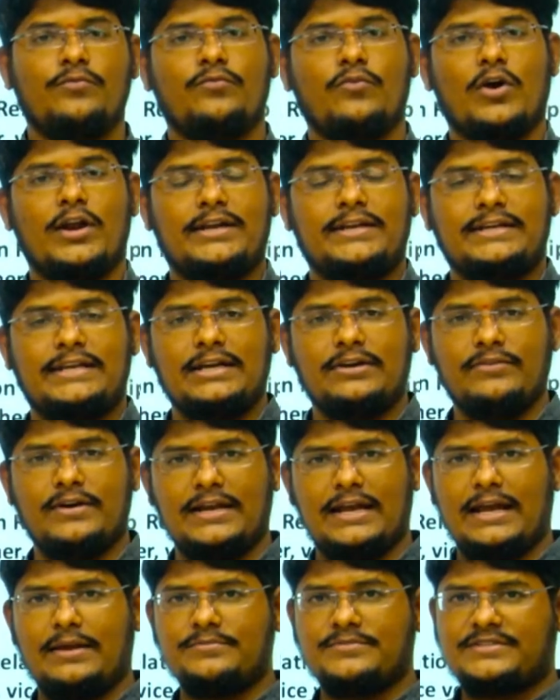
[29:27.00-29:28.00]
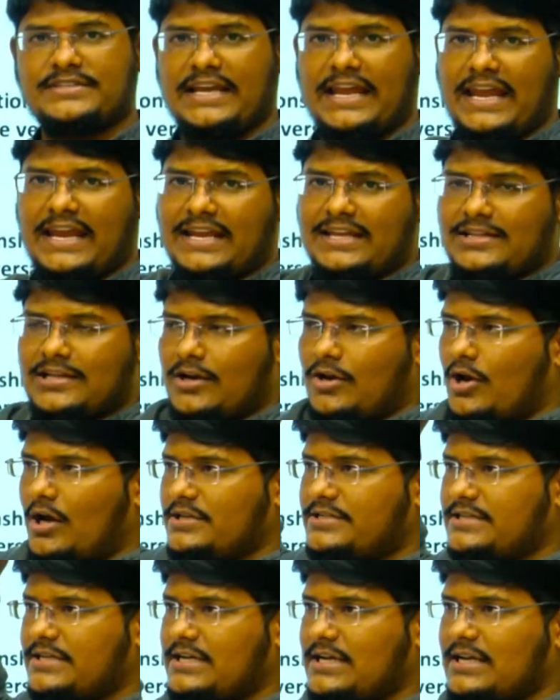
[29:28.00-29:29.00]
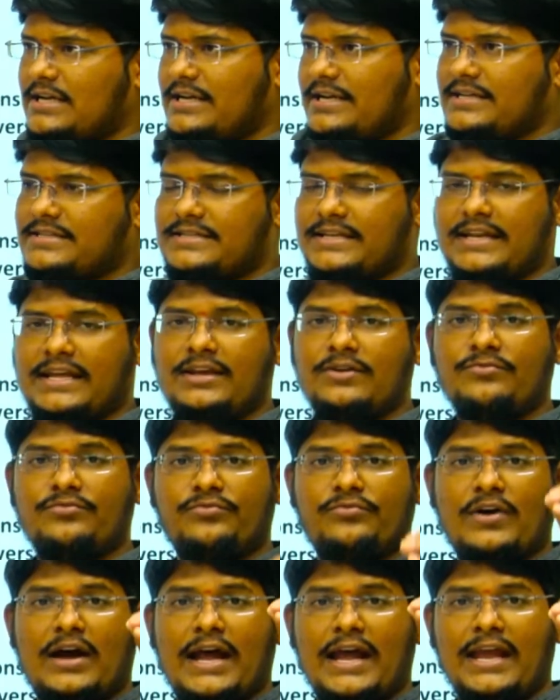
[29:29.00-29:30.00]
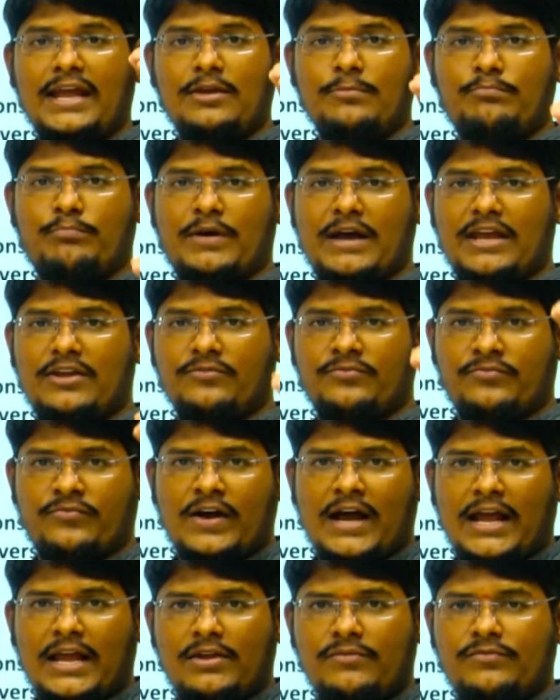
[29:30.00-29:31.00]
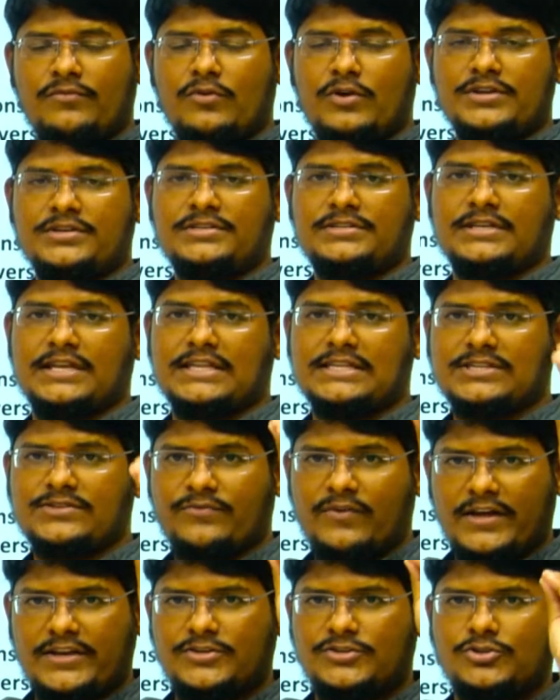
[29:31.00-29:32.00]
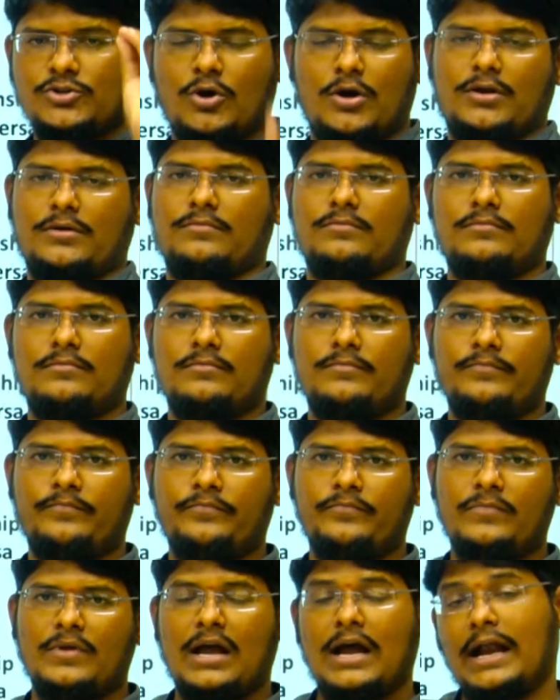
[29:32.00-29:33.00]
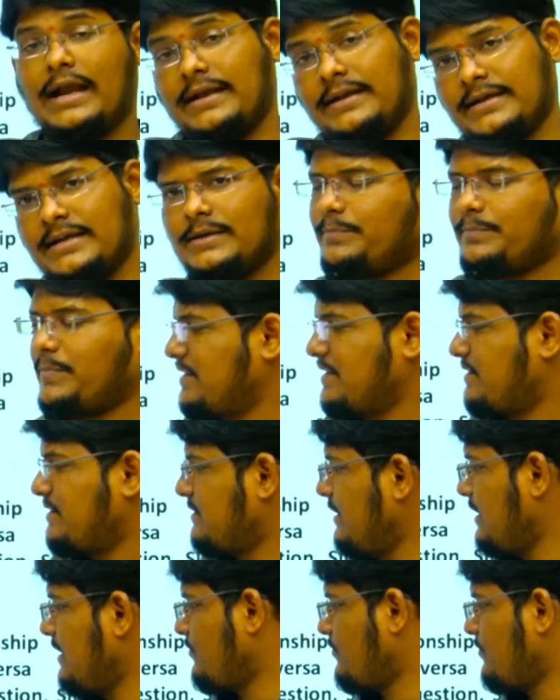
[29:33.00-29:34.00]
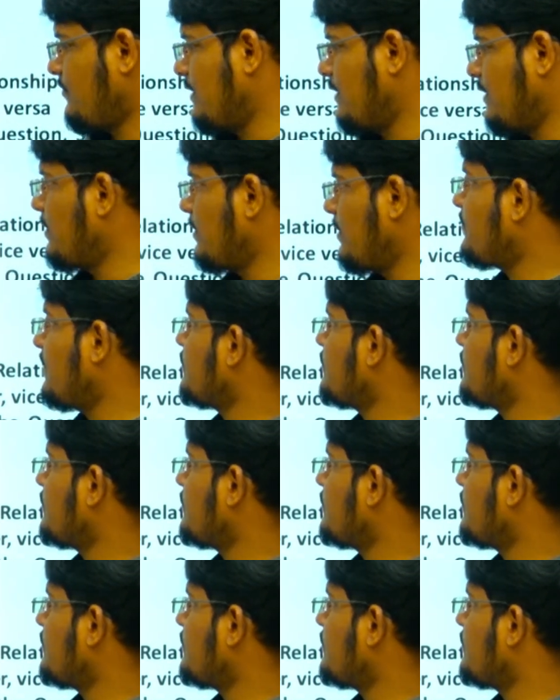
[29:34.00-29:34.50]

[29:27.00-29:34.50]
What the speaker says: whatever I am saying in the logical reasoning, 5/5 questions for sure. 100% 5/5